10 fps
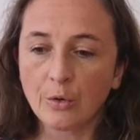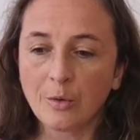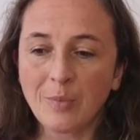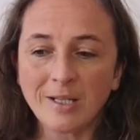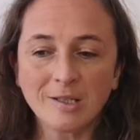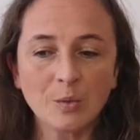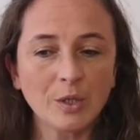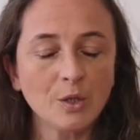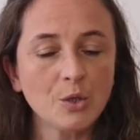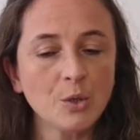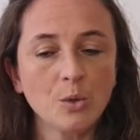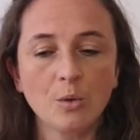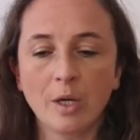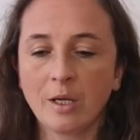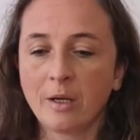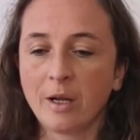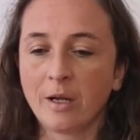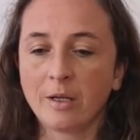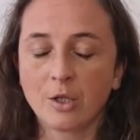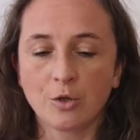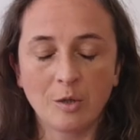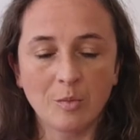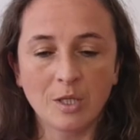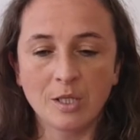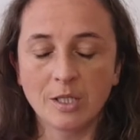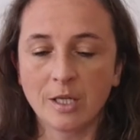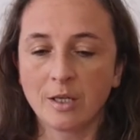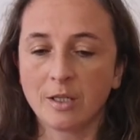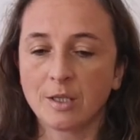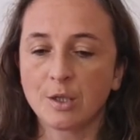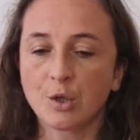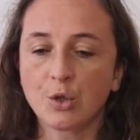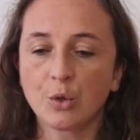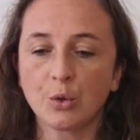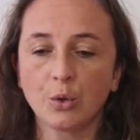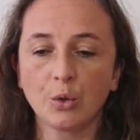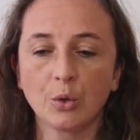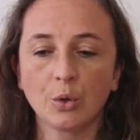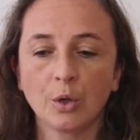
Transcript: the best we can do in a treatment is to